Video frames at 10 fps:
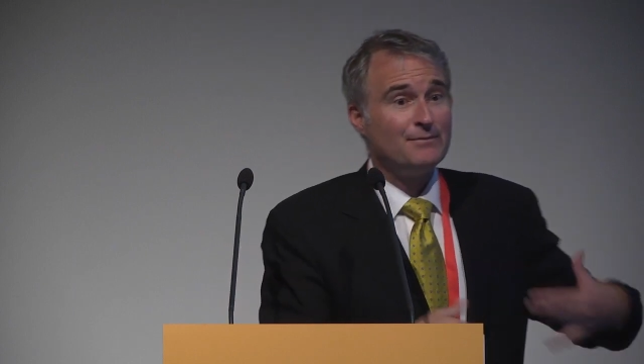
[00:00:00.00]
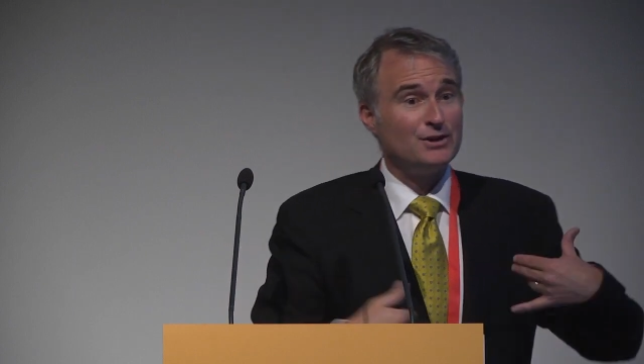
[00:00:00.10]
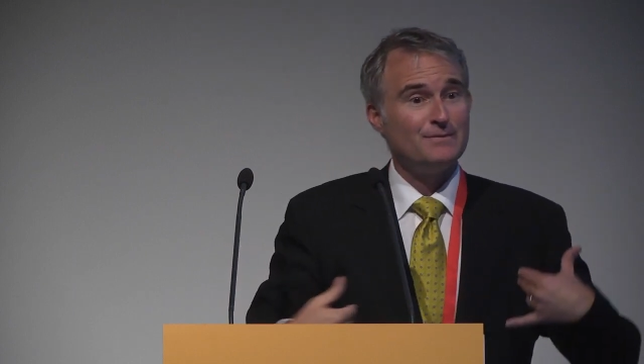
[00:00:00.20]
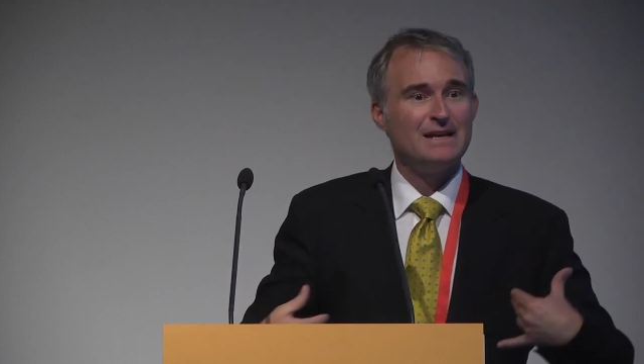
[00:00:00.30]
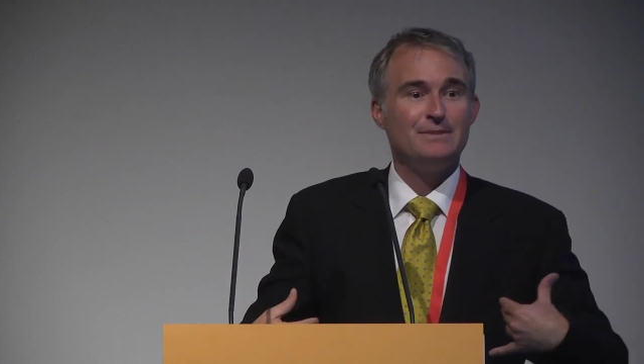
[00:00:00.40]
but
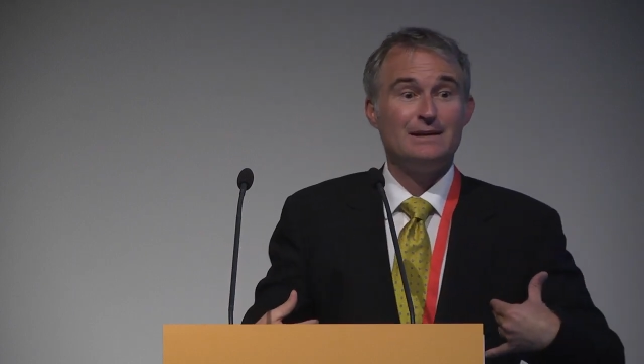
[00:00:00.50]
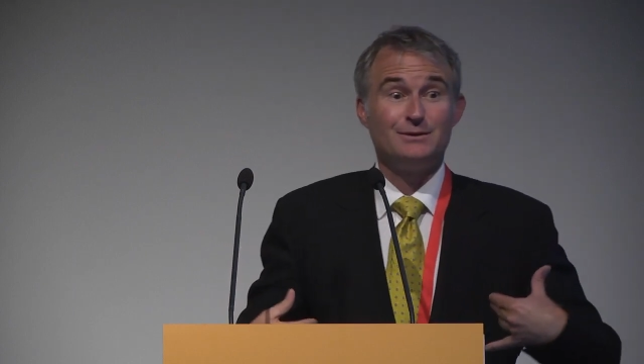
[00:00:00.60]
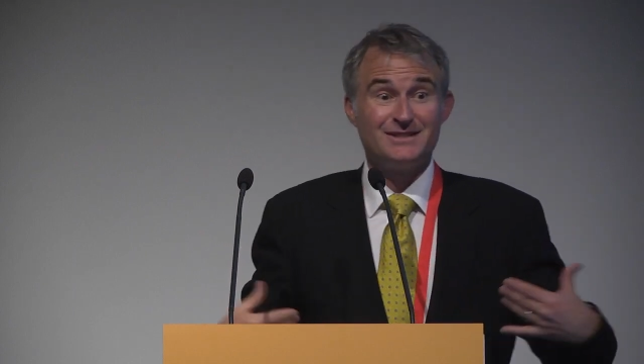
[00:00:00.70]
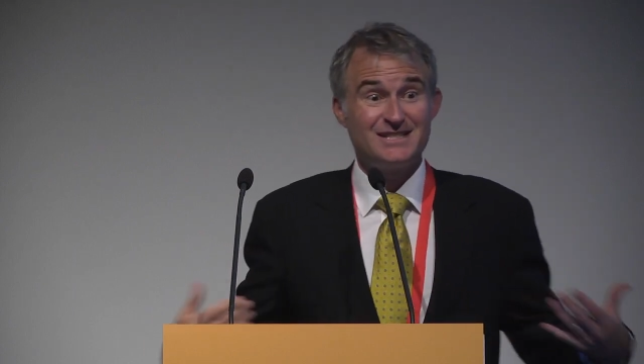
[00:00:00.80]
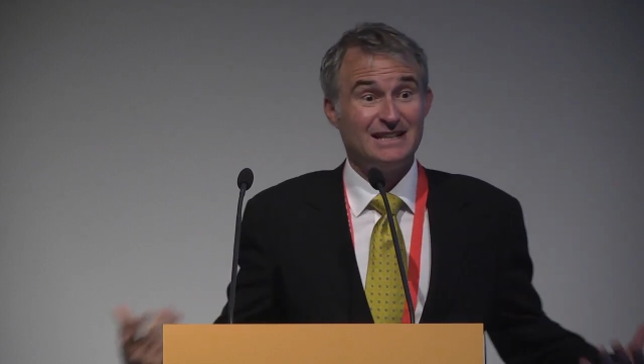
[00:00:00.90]
you may be
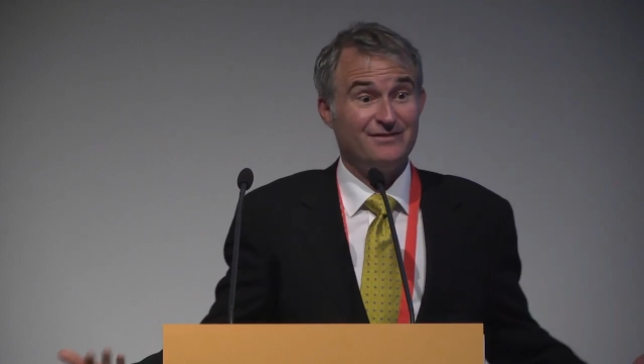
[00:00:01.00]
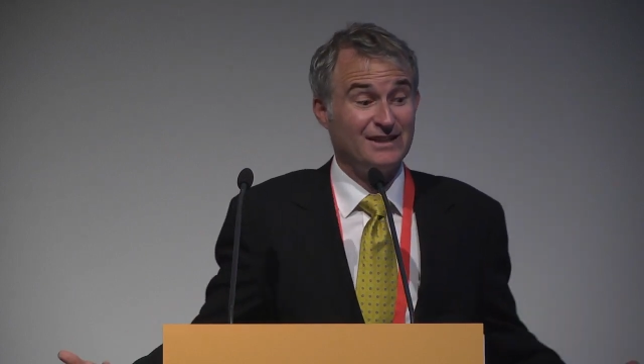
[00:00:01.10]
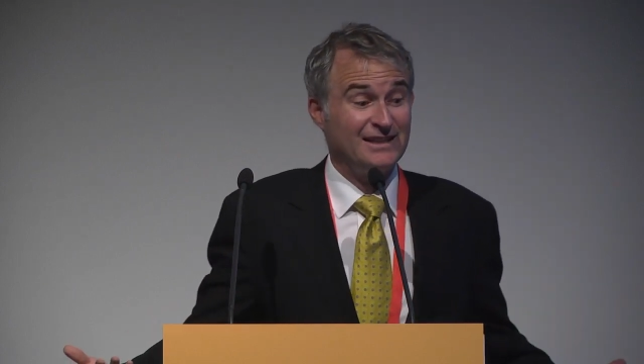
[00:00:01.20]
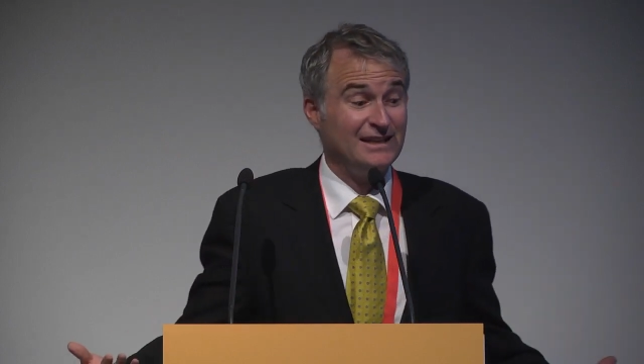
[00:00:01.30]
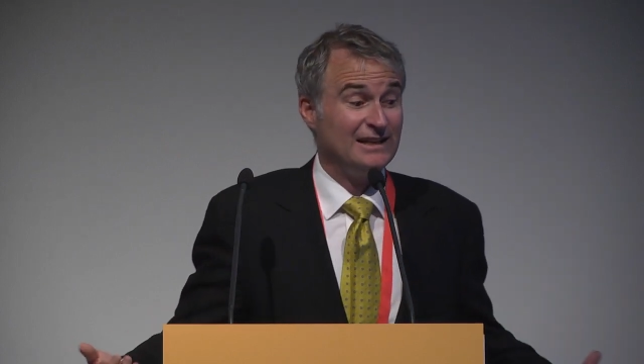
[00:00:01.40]
able to save
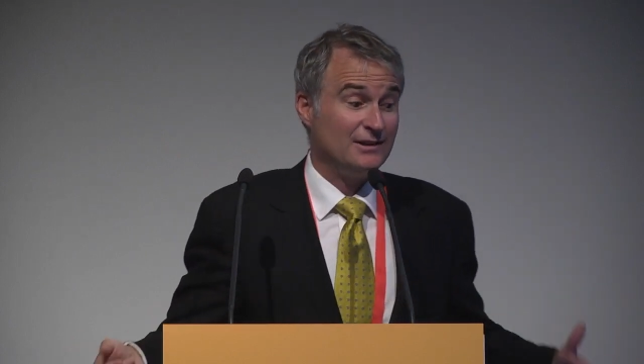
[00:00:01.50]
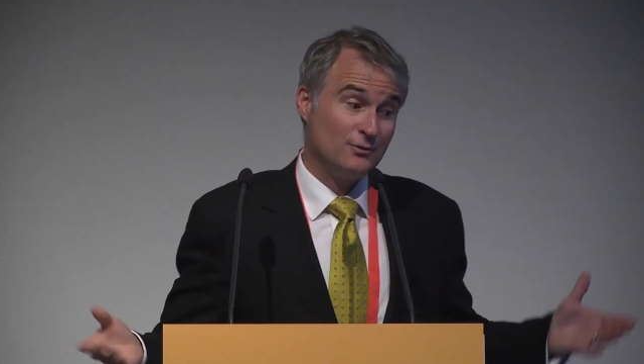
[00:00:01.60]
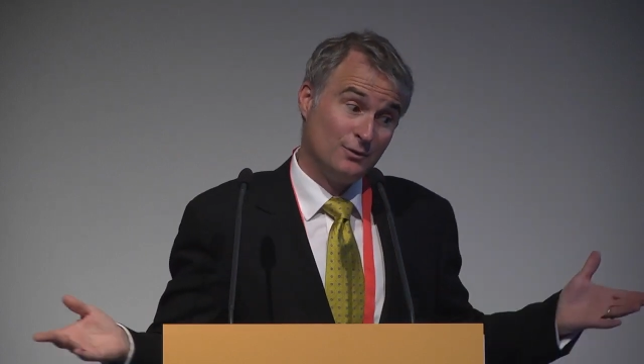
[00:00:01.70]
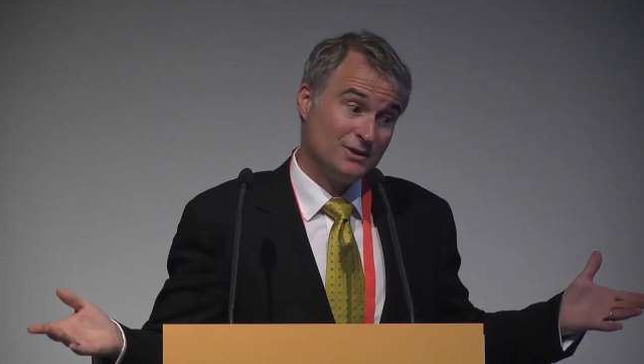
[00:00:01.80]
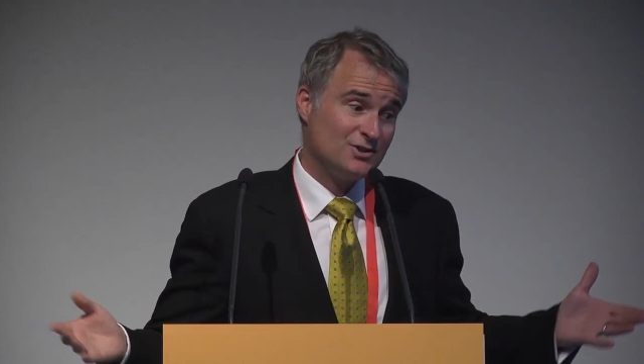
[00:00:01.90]
the kid,
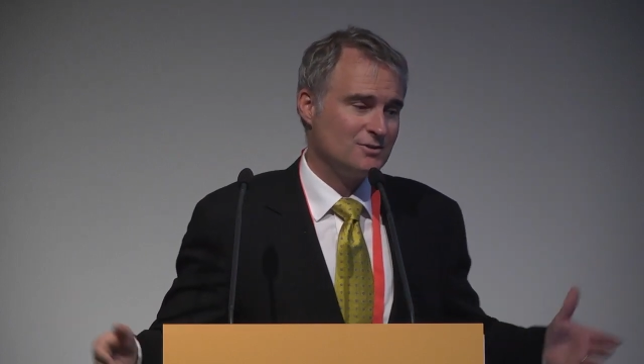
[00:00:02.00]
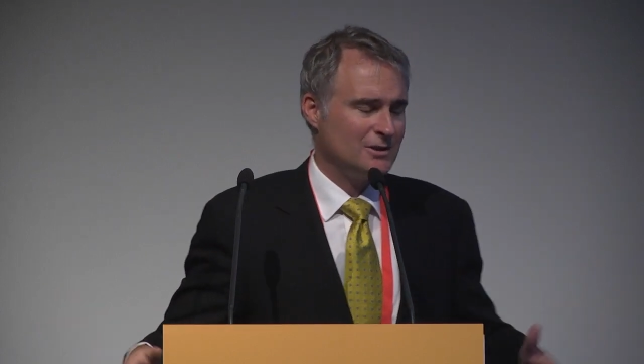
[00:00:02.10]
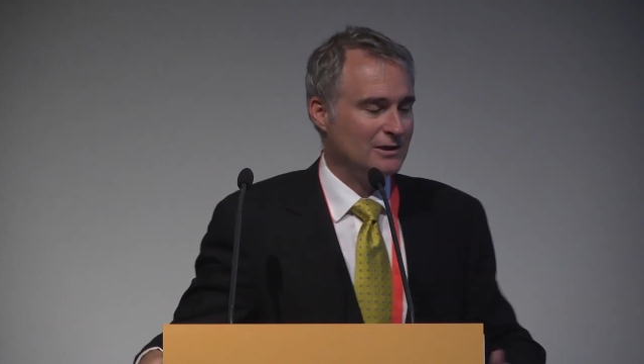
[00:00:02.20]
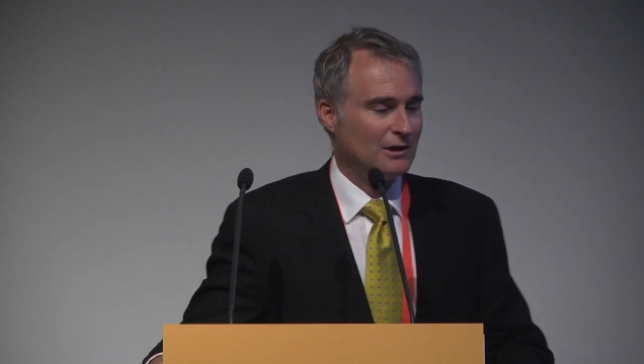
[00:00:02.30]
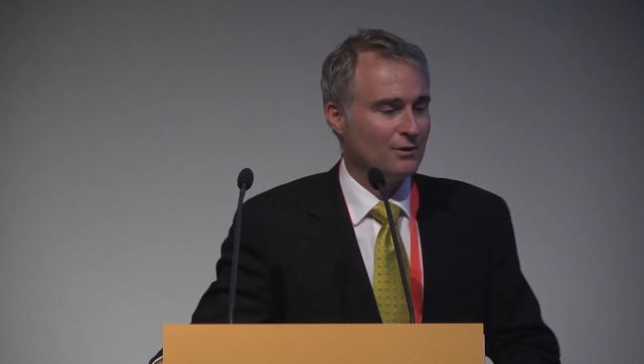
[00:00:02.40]
which,
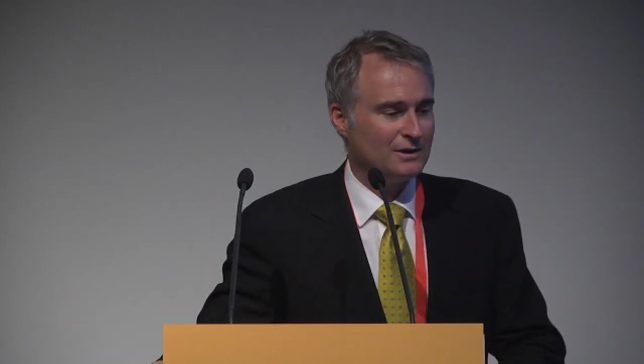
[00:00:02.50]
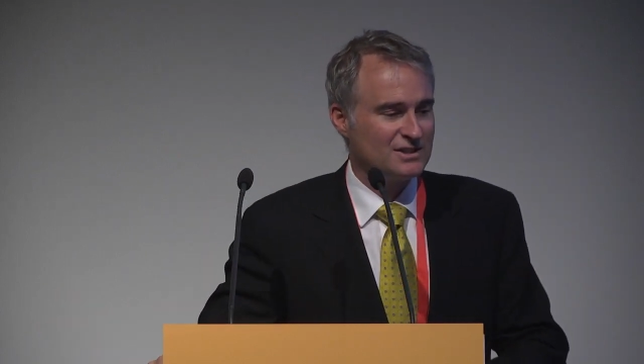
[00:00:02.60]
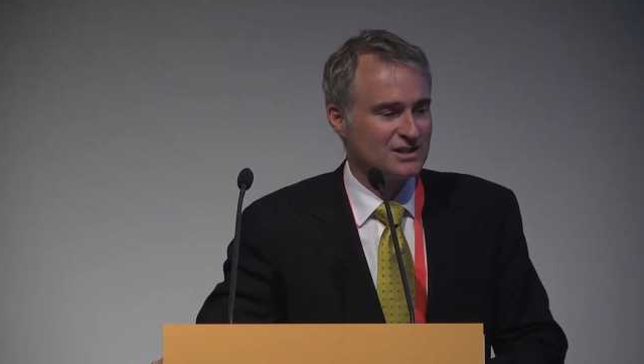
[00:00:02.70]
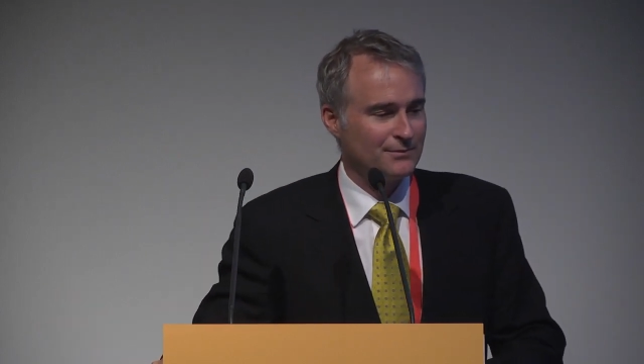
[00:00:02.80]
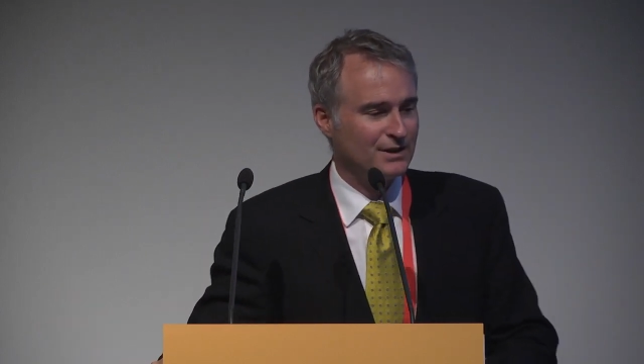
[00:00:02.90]
you know,
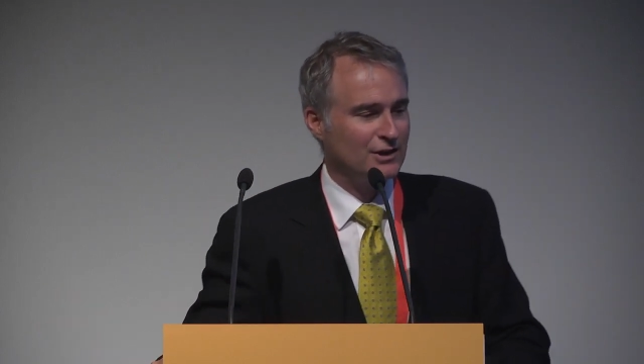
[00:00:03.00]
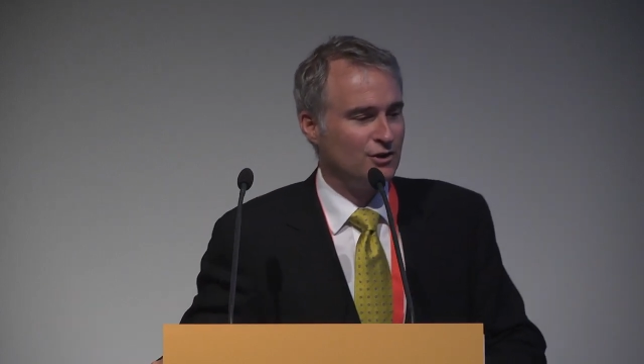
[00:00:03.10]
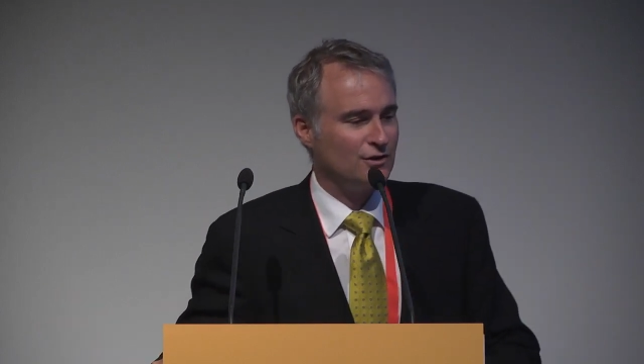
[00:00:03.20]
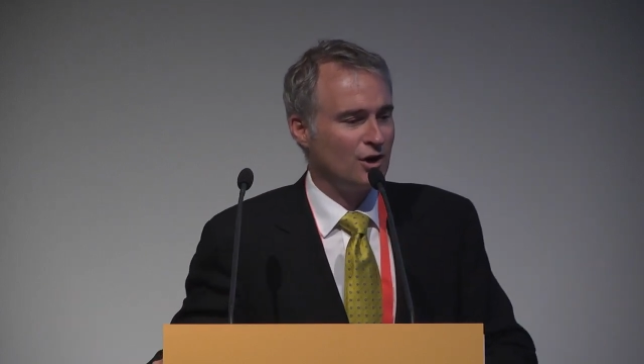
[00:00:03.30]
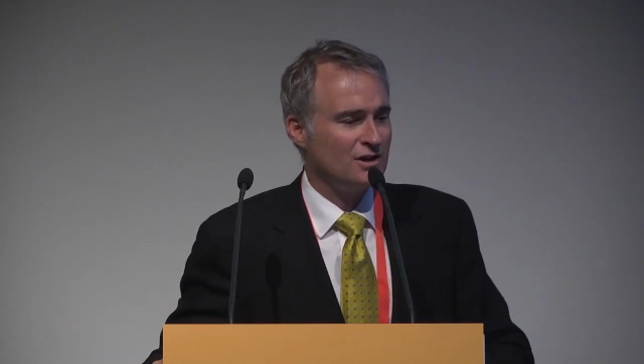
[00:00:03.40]
is something
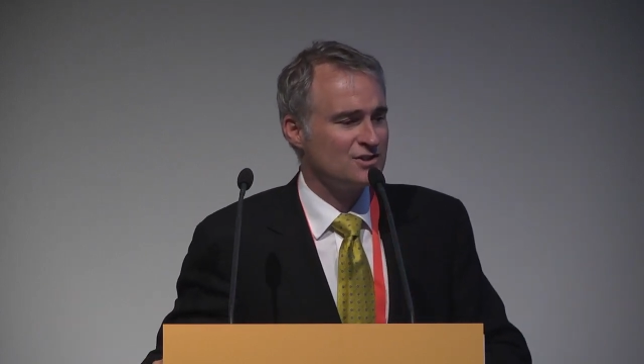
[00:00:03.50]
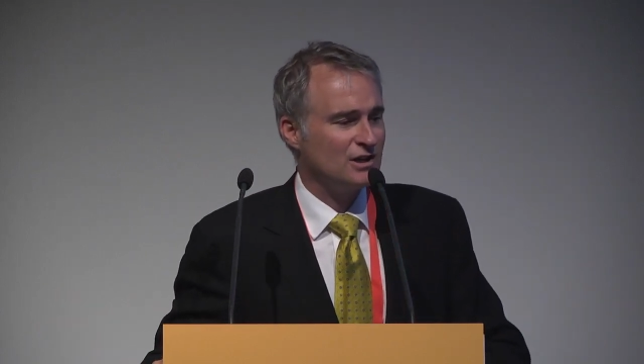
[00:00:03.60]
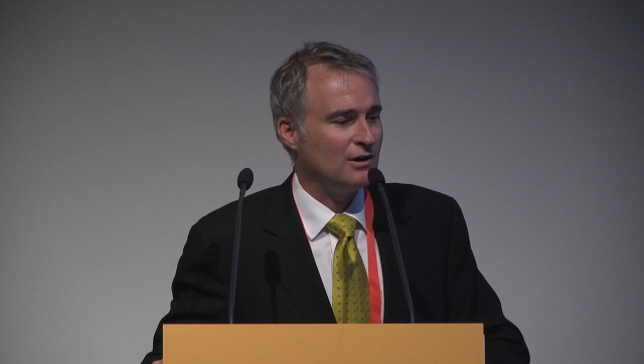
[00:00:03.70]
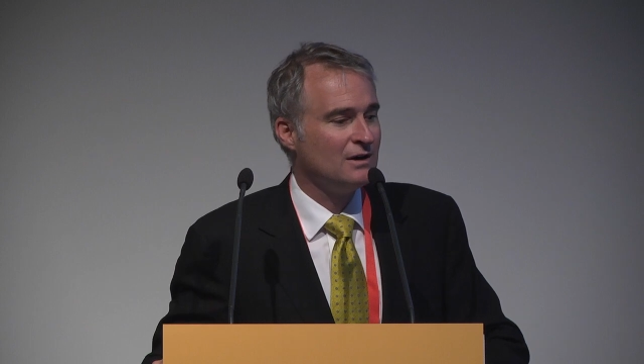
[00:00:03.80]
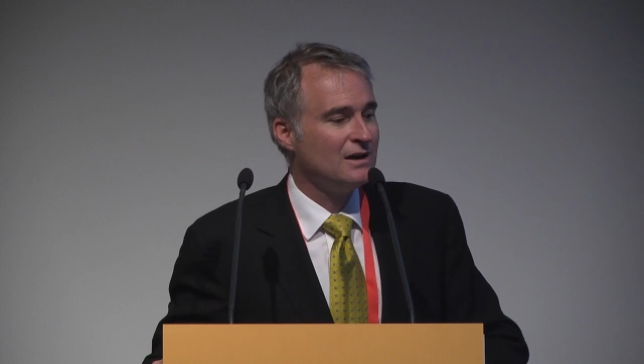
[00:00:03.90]
good also.